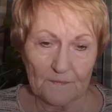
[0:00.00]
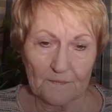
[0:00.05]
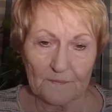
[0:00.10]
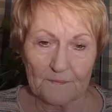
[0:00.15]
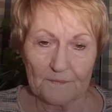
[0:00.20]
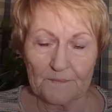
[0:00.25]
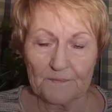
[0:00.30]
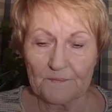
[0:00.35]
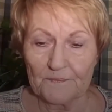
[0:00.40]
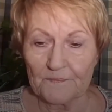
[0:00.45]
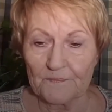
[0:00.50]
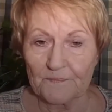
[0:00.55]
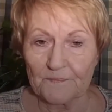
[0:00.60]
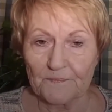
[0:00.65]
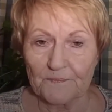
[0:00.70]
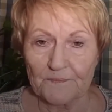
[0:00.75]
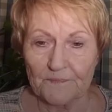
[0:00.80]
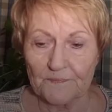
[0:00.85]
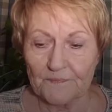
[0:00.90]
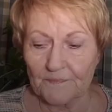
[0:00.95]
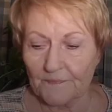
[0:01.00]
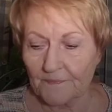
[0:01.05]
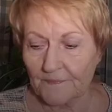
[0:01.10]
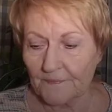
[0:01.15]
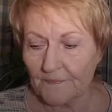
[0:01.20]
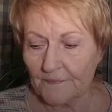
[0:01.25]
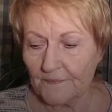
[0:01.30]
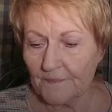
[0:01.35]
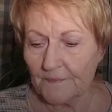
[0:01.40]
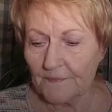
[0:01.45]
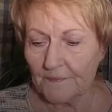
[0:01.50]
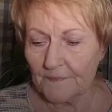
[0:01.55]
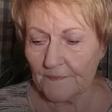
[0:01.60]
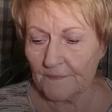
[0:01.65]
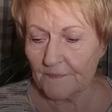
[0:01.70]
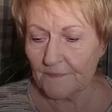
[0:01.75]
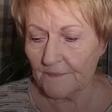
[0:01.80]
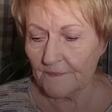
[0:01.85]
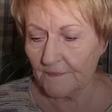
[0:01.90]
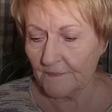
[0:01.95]

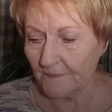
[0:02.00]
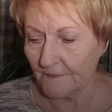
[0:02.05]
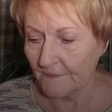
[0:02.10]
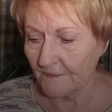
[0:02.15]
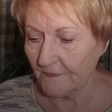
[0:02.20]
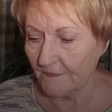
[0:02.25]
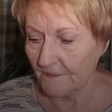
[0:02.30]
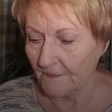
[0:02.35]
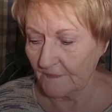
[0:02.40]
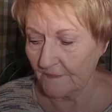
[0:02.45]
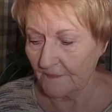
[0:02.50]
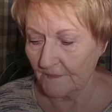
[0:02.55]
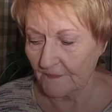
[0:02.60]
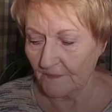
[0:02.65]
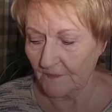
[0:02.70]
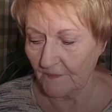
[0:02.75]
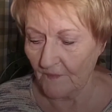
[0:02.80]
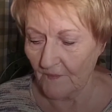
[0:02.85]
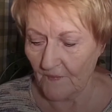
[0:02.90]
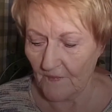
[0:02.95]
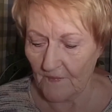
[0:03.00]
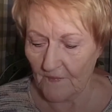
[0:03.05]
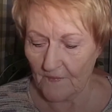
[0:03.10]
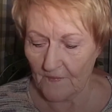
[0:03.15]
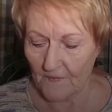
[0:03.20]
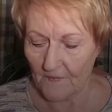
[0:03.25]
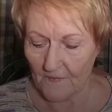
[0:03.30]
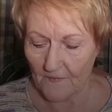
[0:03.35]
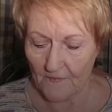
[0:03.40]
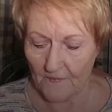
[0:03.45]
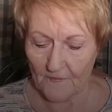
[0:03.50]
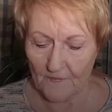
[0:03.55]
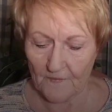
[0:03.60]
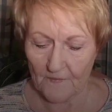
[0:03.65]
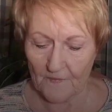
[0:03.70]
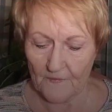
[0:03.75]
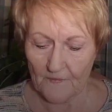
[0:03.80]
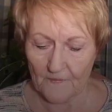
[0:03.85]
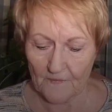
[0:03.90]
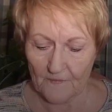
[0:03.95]

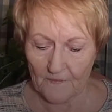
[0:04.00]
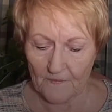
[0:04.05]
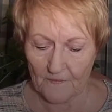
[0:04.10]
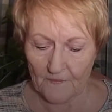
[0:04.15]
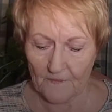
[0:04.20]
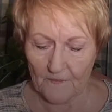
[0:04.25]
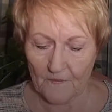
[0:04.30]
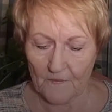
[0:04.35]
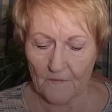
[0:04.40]
(no one is talking)